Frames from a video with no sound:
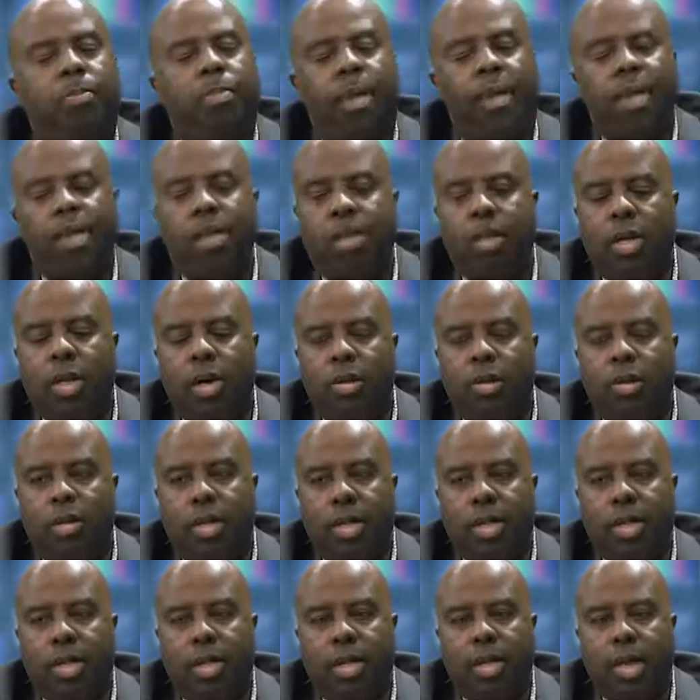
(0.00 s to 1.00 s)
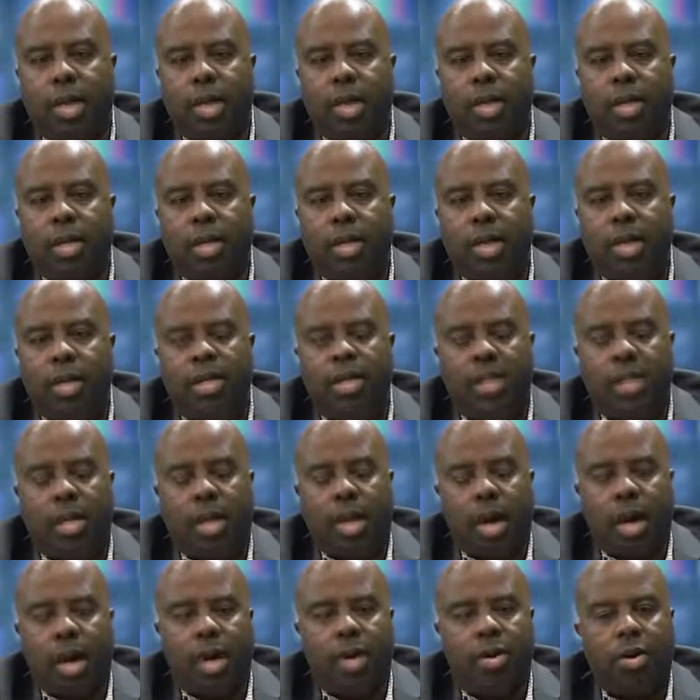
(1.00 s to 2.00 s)
Please know that it is an
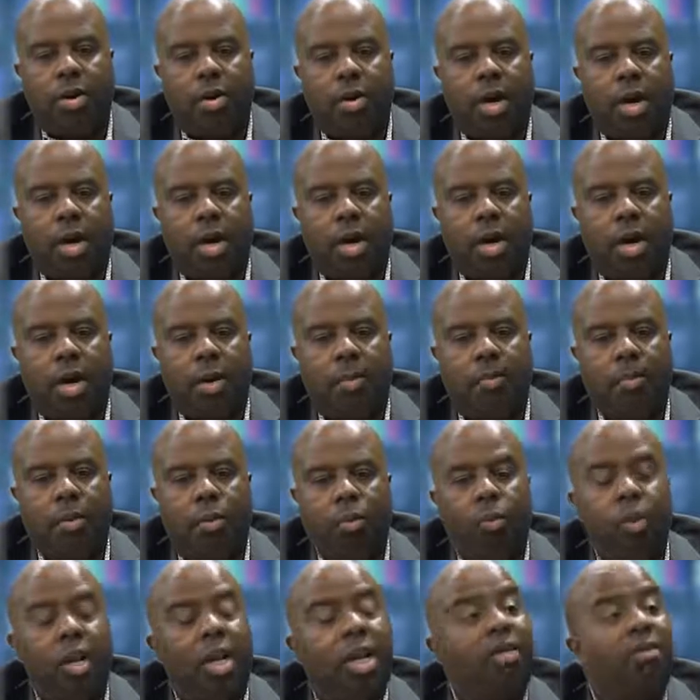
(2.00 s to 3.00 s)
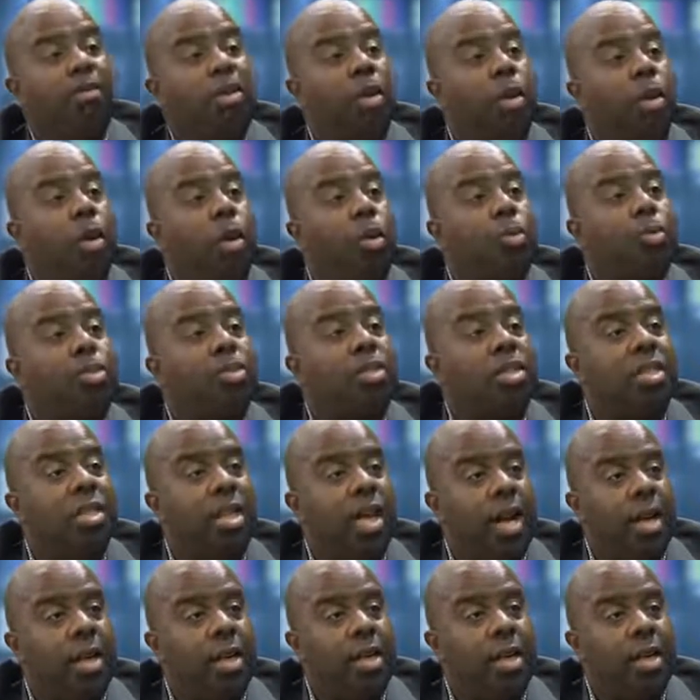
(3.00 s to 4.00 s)
honor. We live in a global
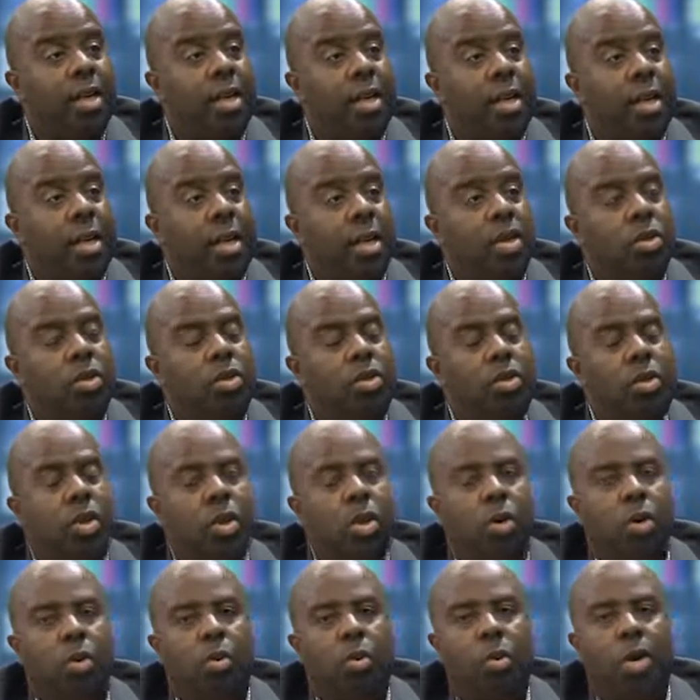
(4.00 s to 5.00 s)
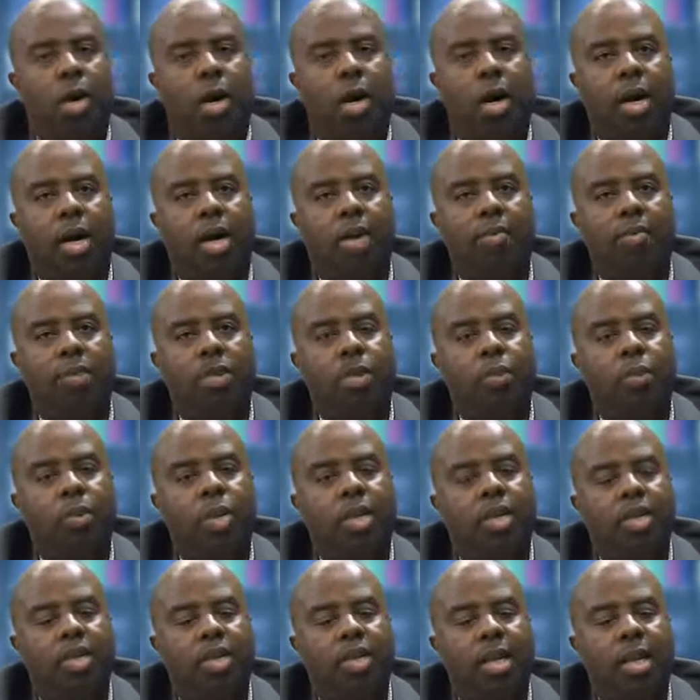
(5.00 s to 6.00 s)
society, so even though we
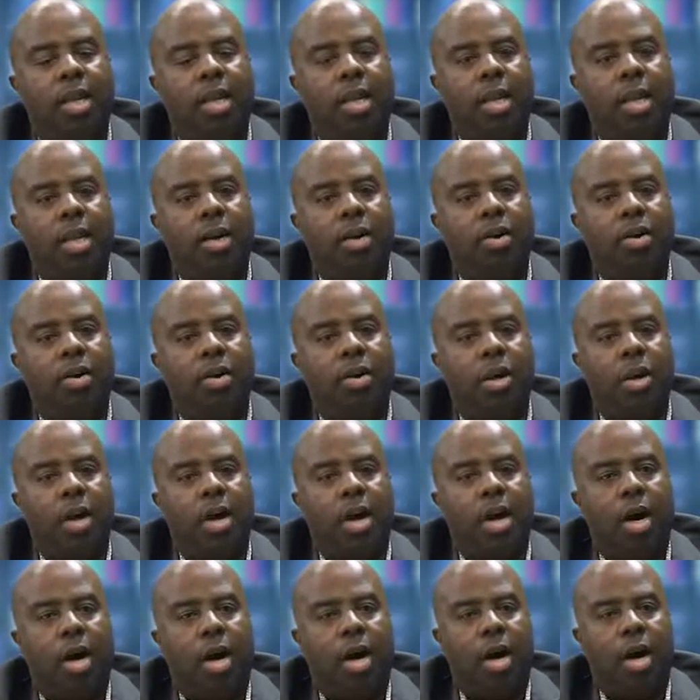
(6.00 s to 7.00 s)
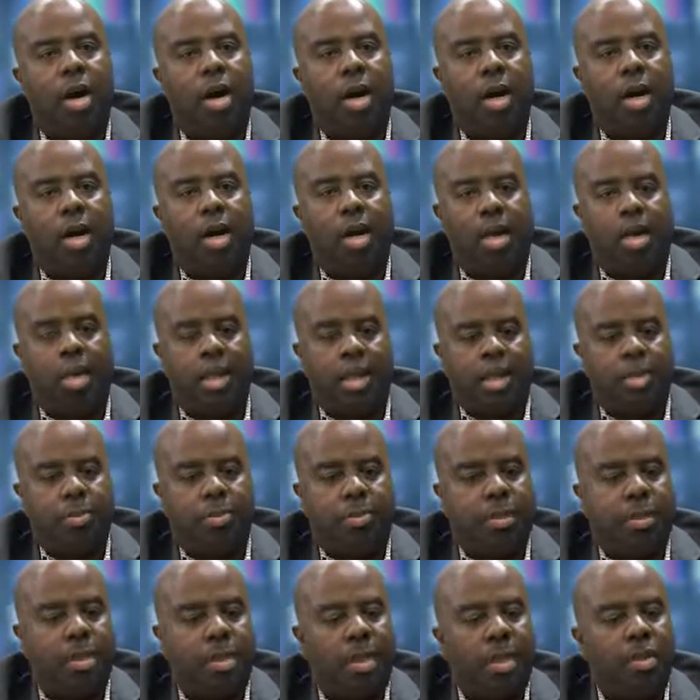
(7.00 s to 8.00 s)
sit here in this
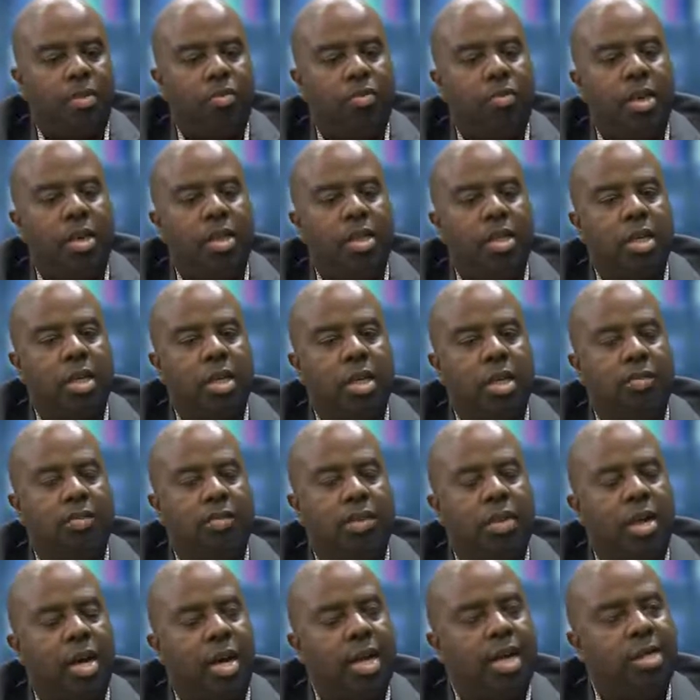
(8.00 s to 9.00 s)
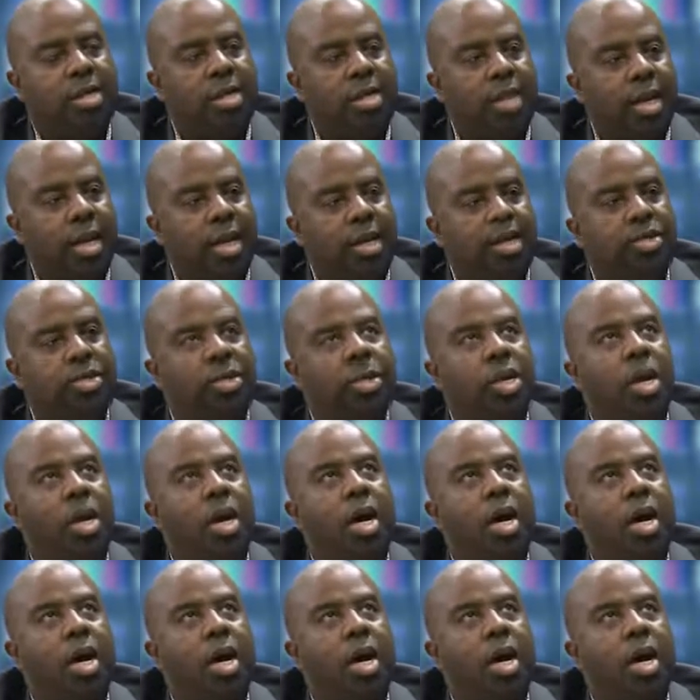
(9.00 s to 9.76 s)
particular region of the United States,